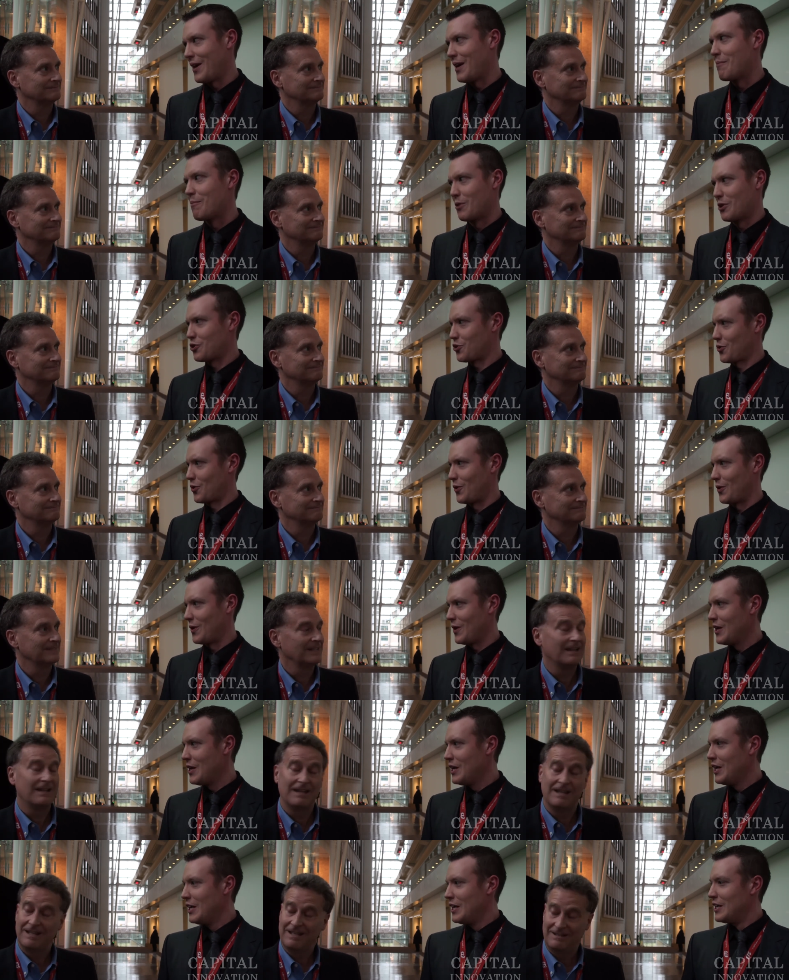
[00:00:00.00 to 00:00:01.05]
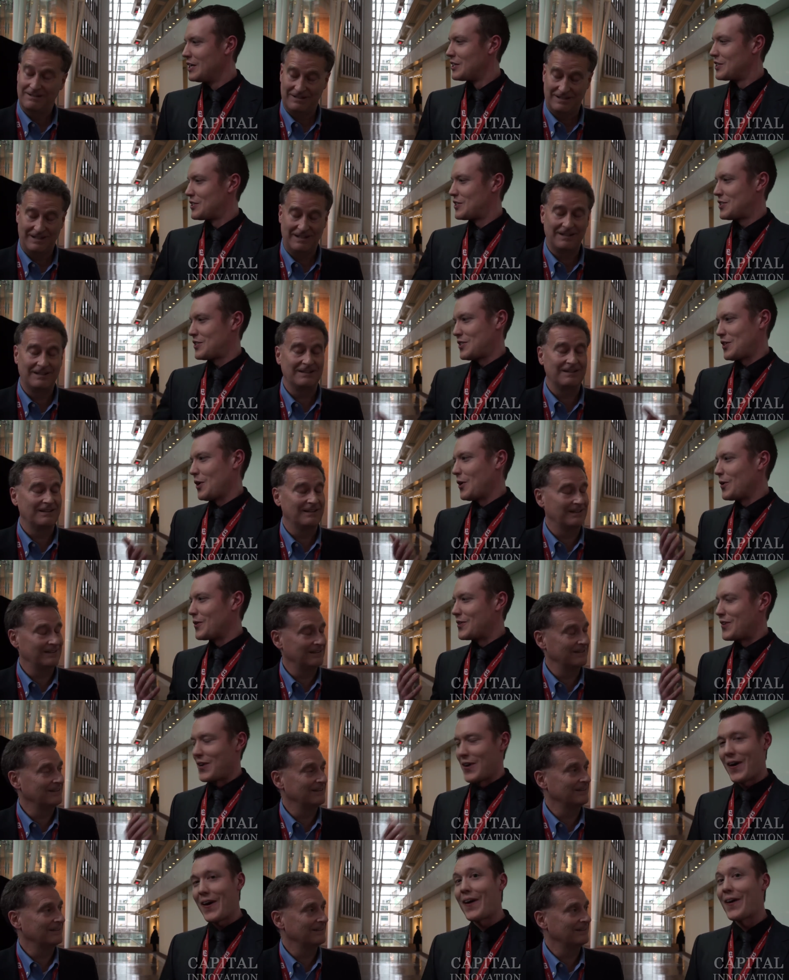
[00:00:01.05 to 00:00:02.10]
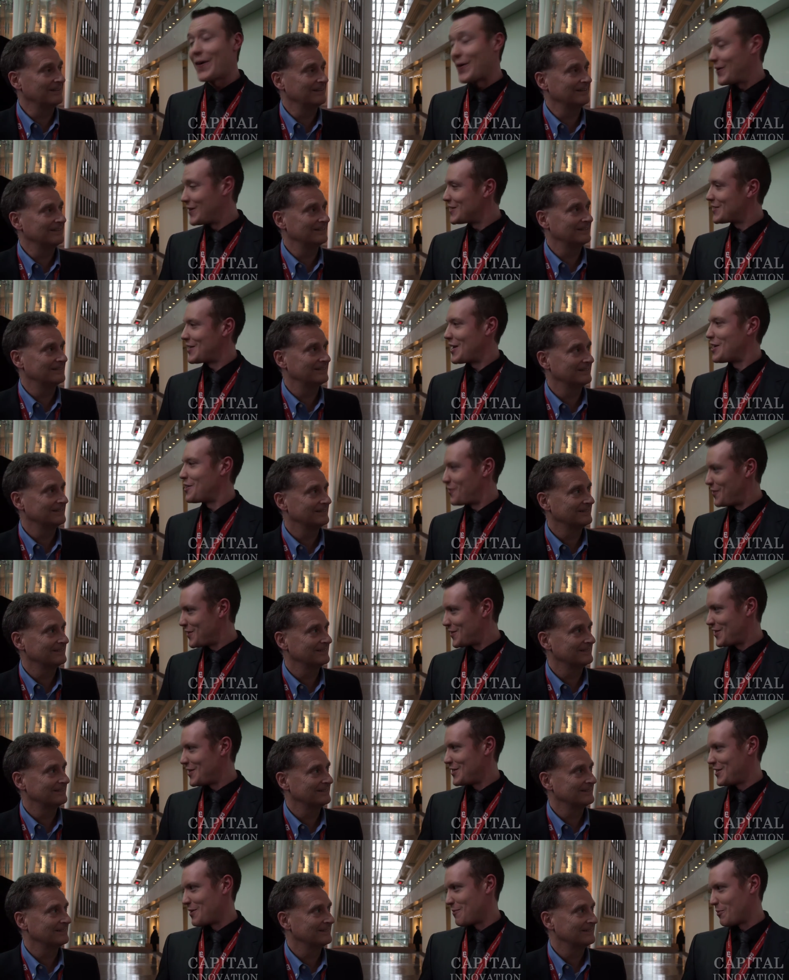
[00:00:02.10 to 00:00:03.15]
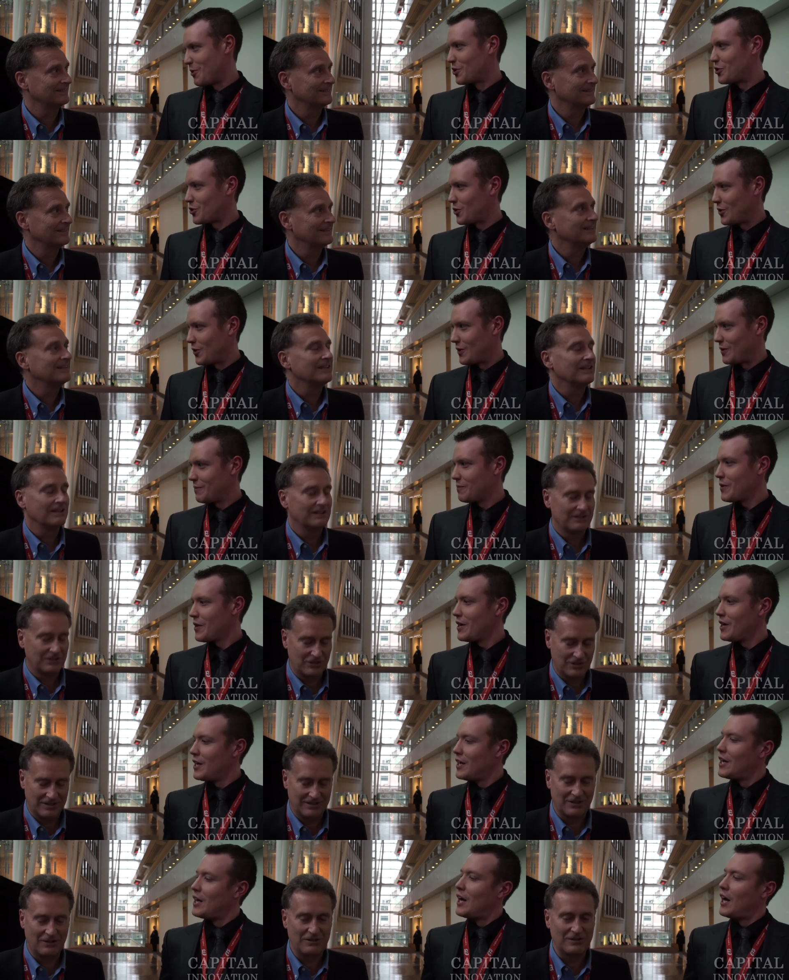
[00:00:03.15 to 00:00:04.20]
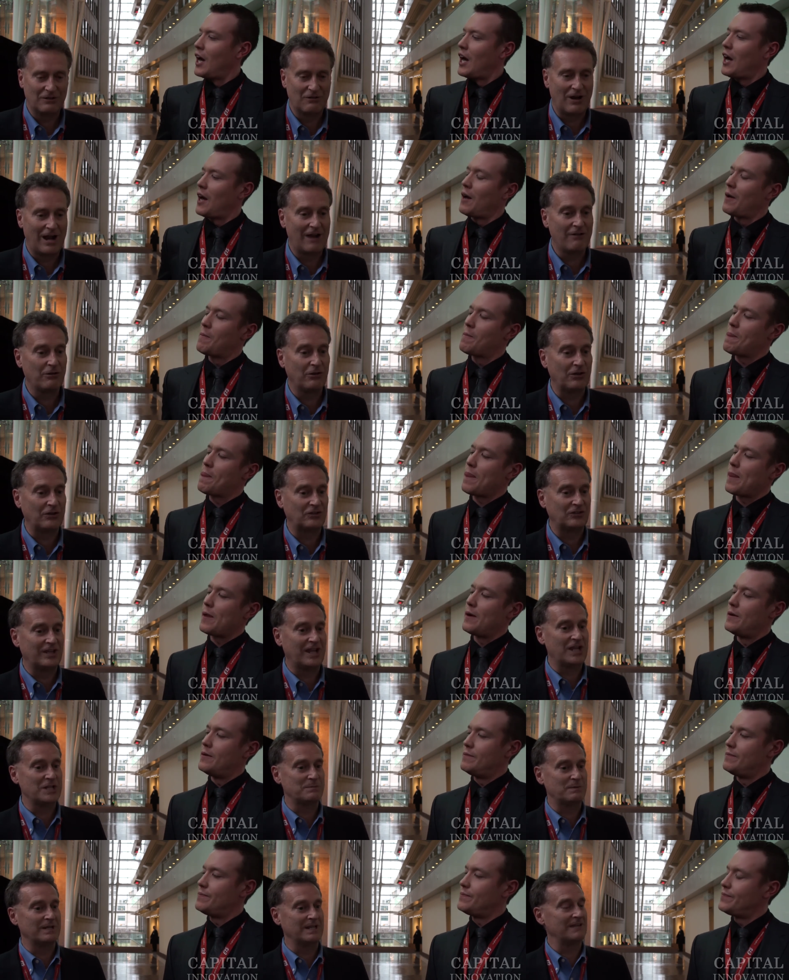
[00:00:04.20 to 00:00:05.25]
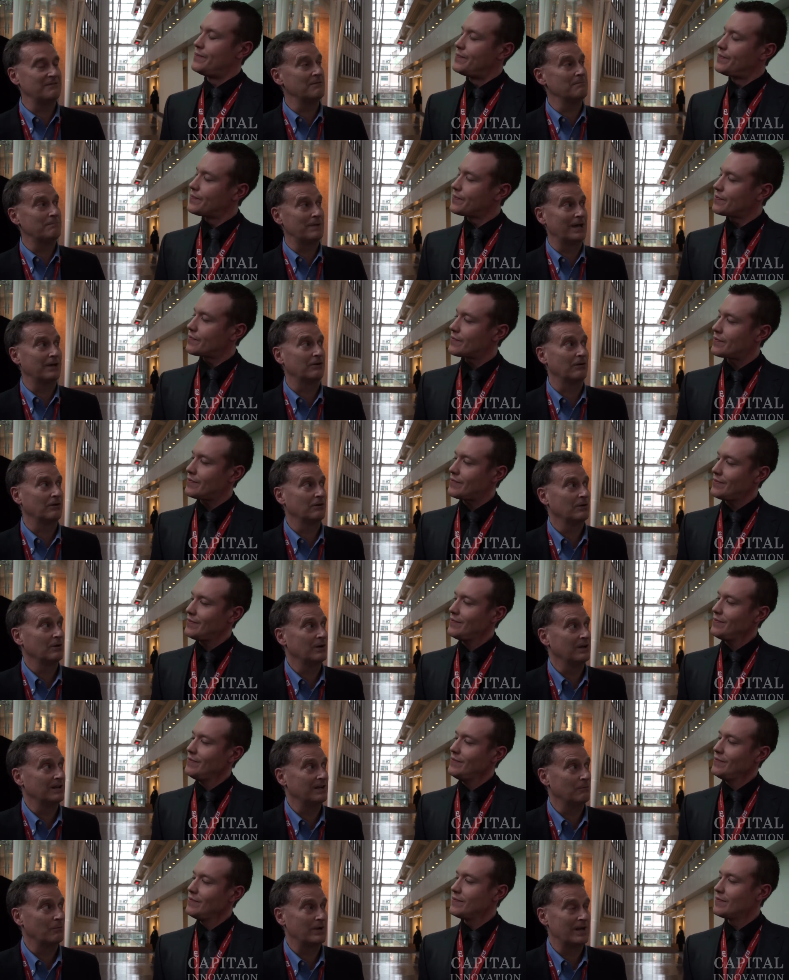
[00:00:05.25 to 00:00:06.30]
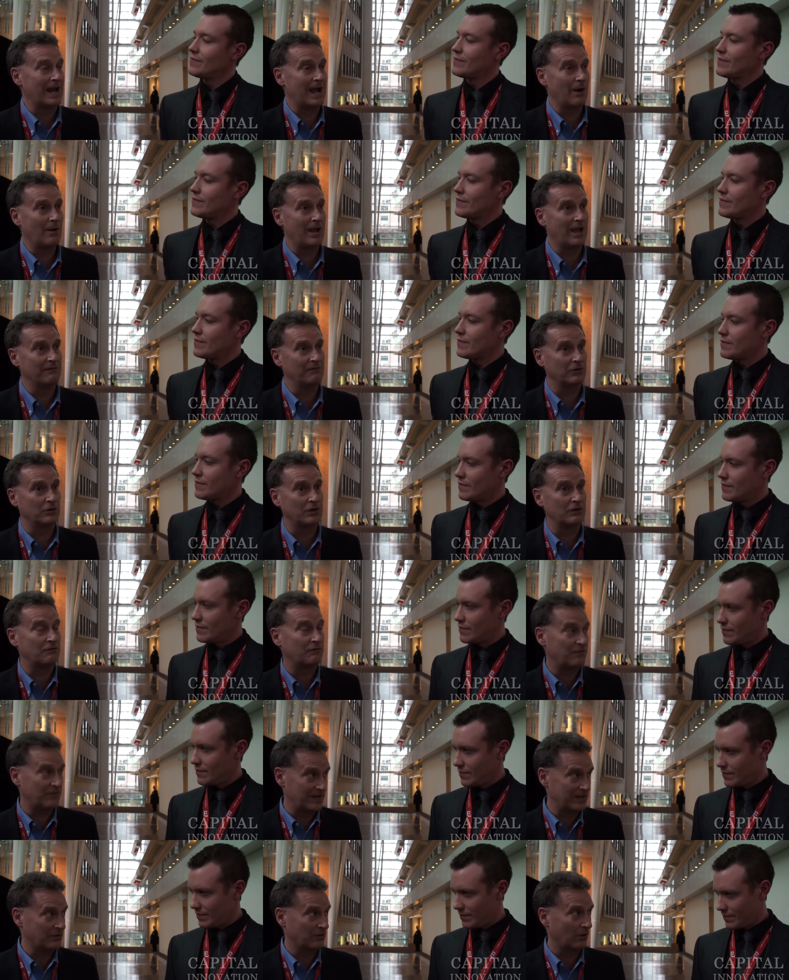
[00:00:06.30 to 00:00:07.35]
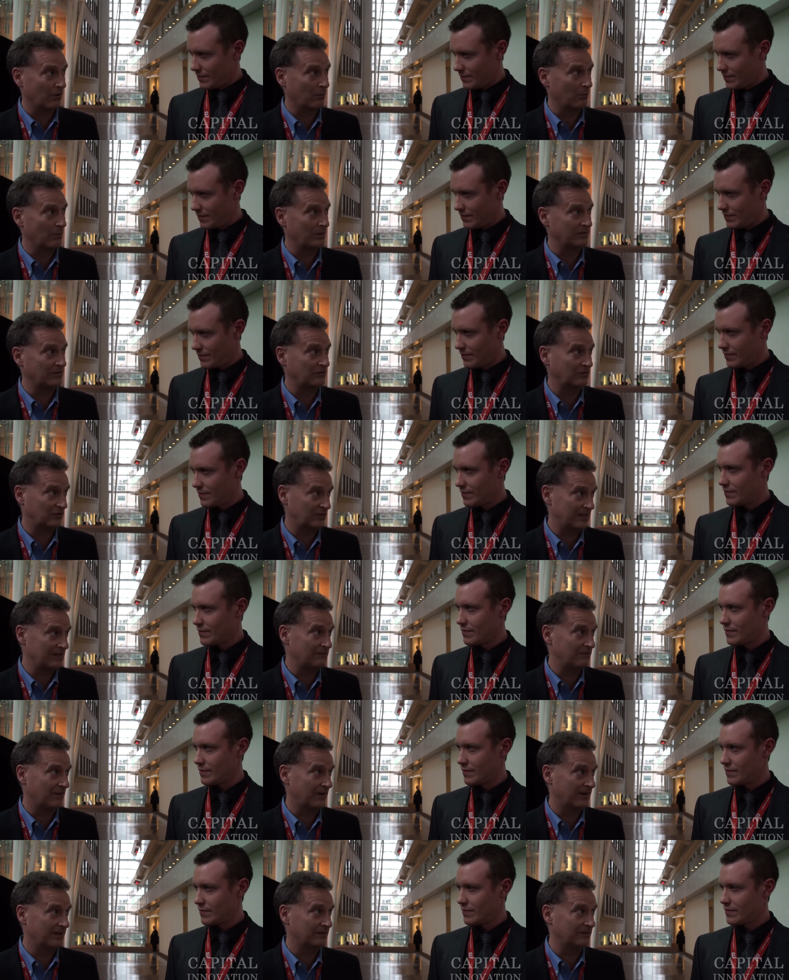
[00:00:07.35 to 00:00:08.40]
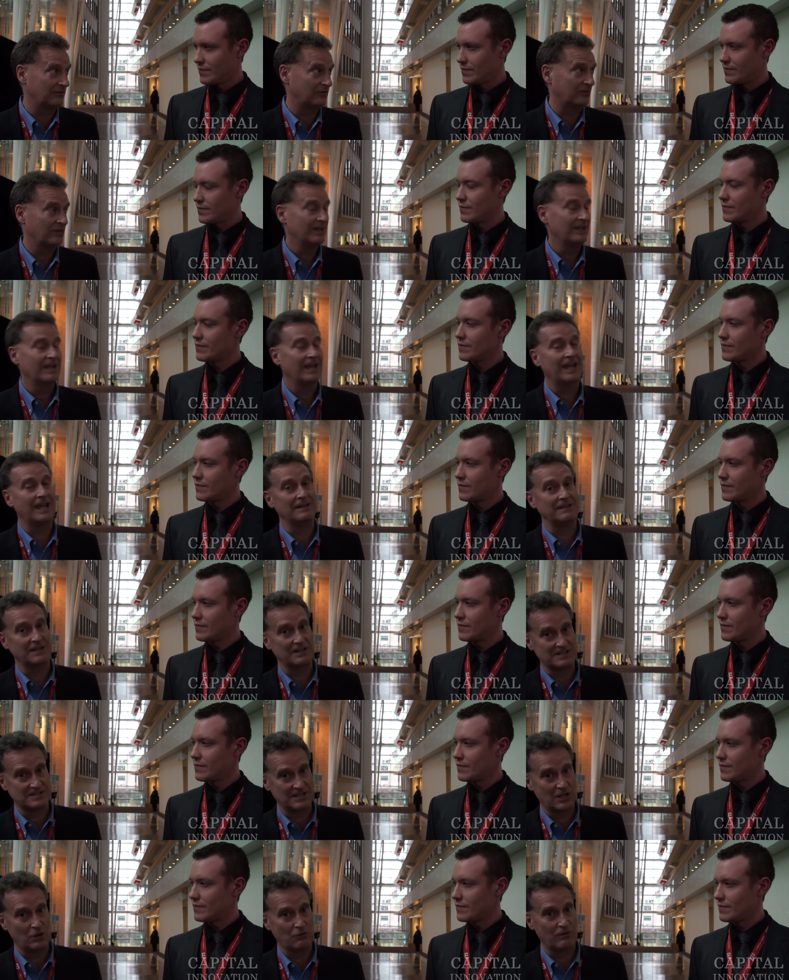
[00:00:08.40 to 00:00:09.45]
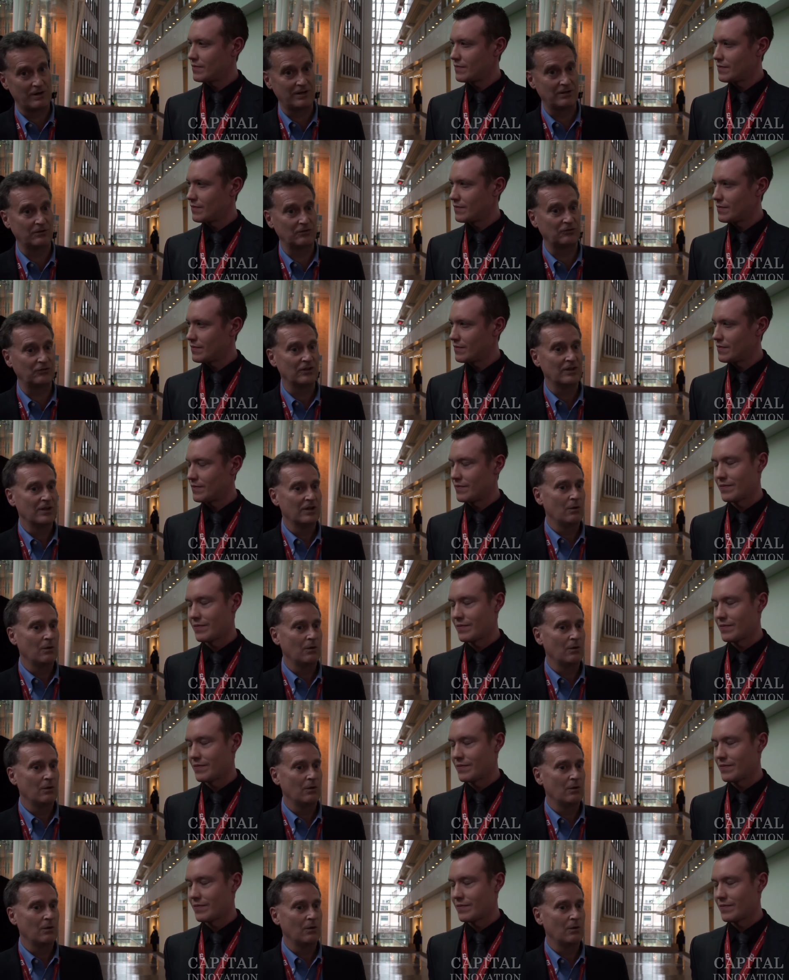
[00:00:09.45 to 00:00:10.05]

Speaker 1: in Montreal. So there are early stage VCs in Montreal. There,
Speaker 2: there are early stage, but even better, we now have a good feeder with the seed funds and the accelerators.